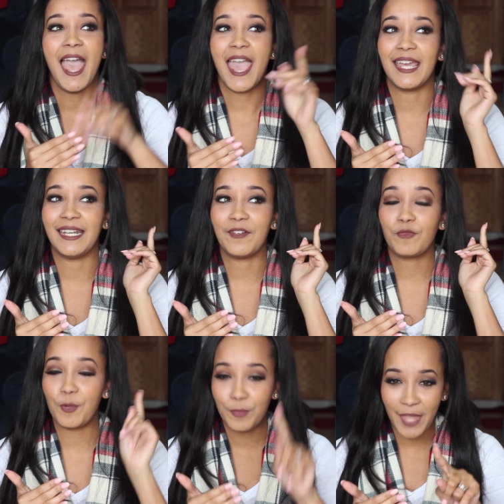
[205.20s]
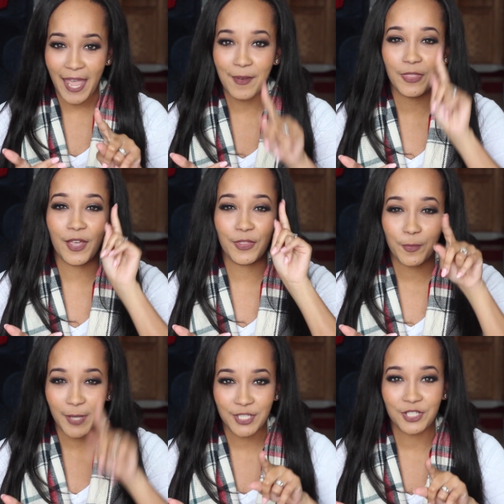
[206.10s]
And from that, the other
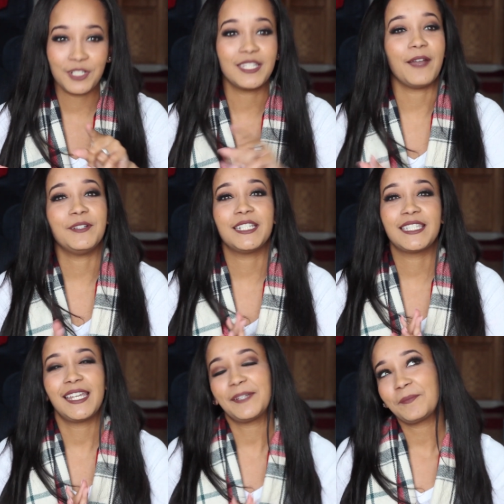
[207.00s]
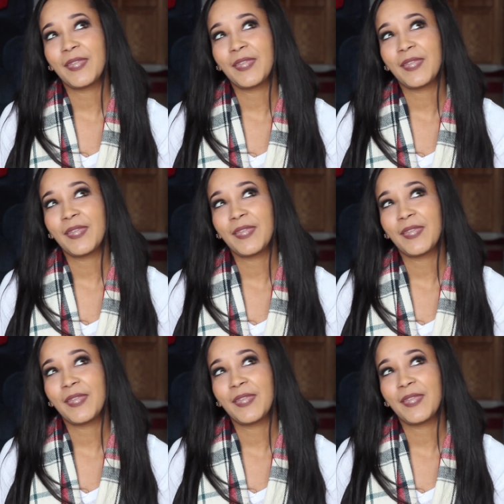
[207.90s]
pictures, I was just like,